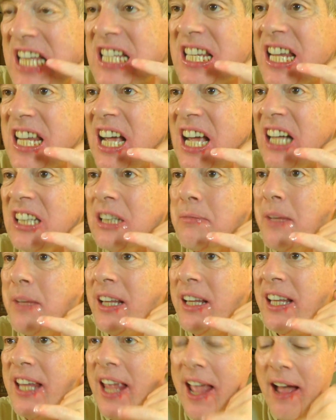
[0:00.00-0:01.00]
See,
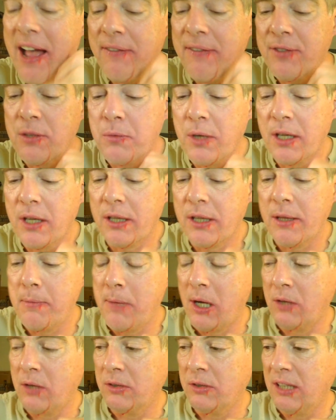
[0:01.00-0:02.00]
ultimately you have to work the
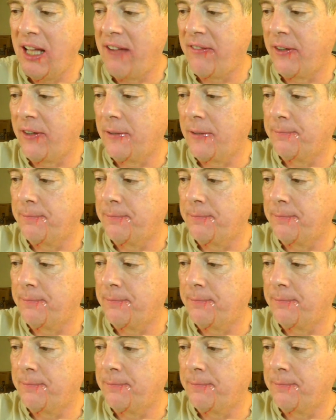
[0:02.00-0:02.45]
bone level.